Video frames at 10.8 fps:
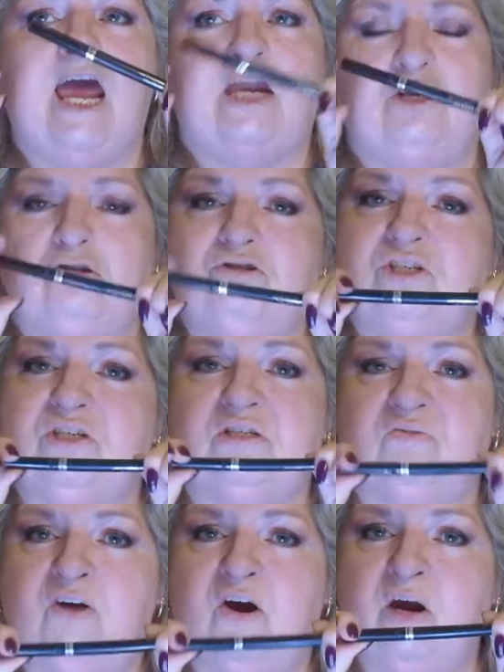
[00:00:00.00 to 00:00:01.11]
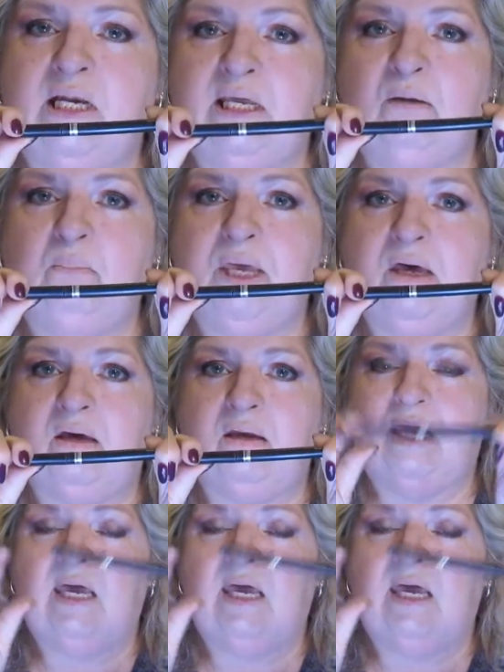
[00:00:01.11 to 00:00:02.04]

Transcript: and use just a very little bit,